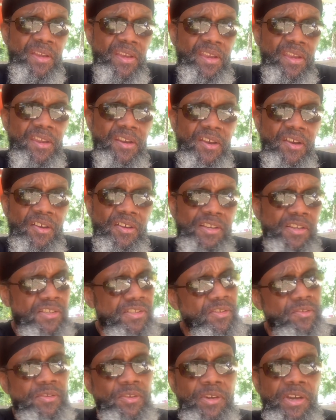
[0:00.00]
And cause
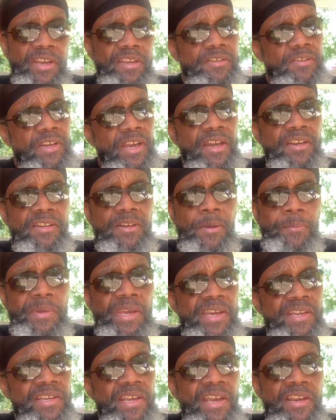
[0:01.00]
you know, hey, a
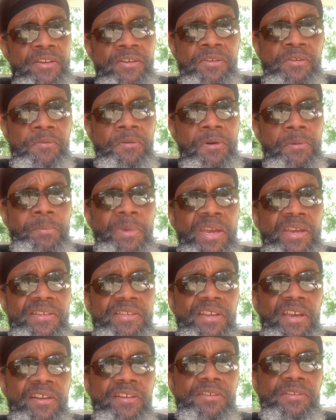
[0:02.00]
man got to do what a man's
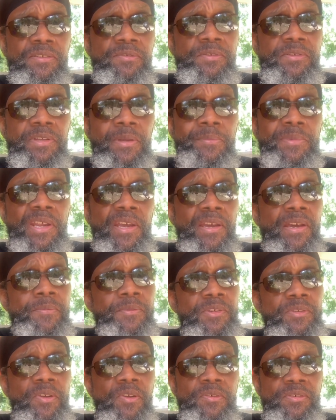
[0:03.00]
got to do sometimes, you
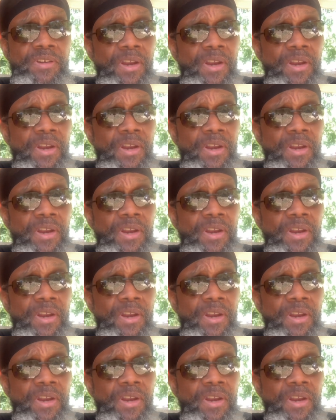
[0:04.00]
know.